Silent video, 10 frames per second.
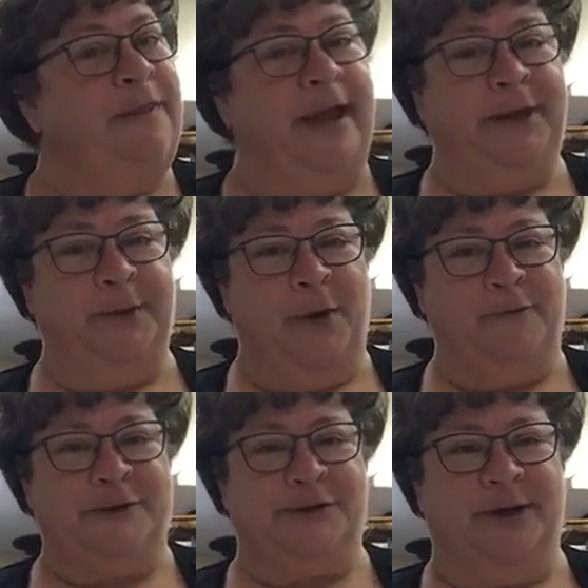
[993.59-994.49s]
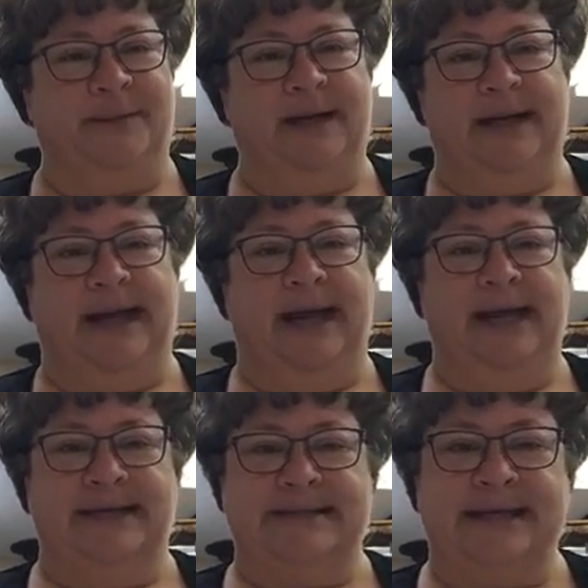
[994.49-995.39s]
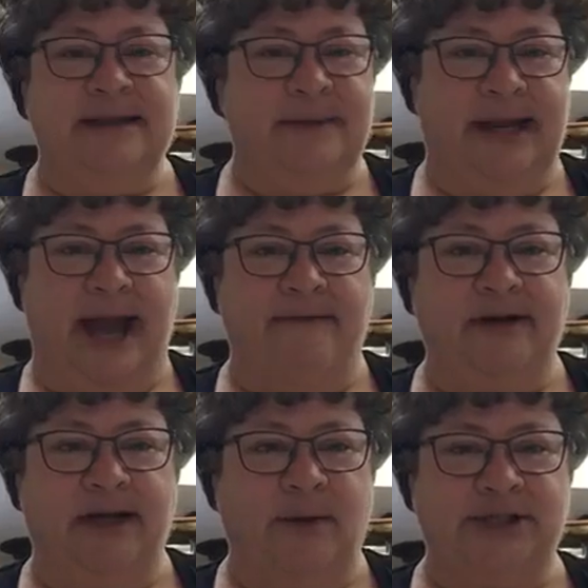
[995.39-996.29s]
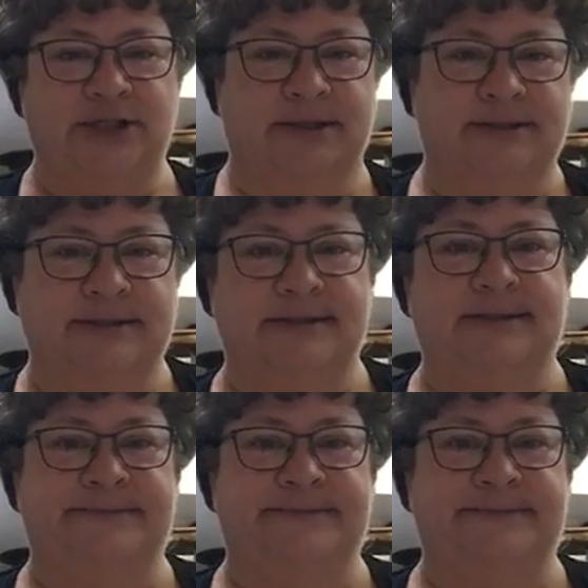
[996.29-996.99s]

Thank you all for joining me today. Does anybody have any questions?